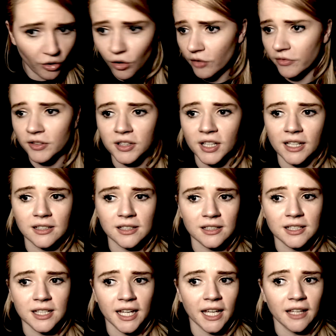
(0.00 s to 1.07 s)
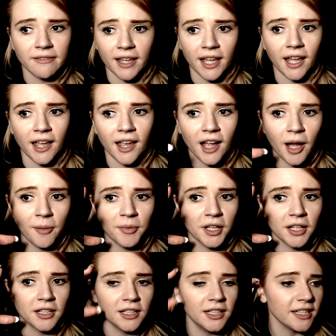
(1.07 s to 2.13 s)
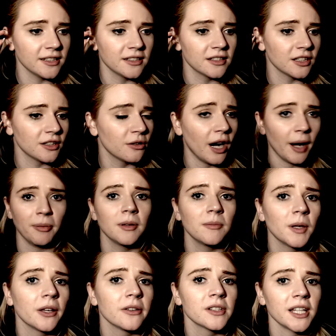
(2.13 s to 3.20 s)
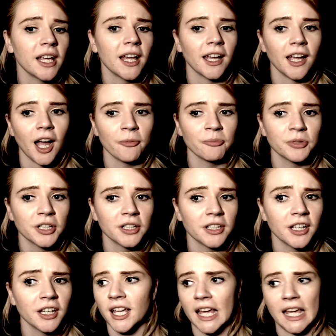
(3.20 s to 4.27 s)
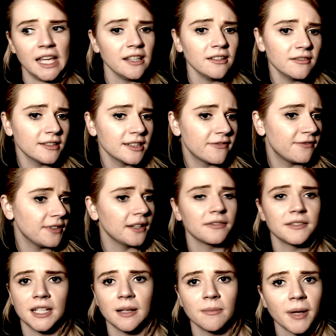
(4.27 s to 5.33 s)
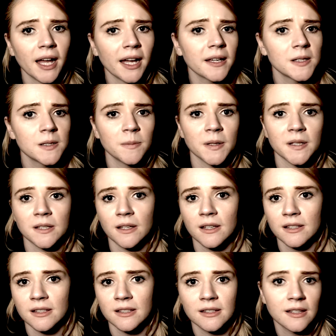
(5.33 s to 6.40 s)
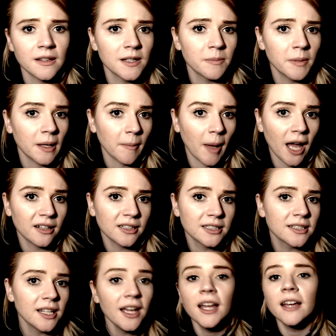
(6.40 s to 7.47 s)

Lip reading: awful things on TV, I'm going to listen to crappy music, I'm going to eat 15 packets of biscuits and 6 Big Macs.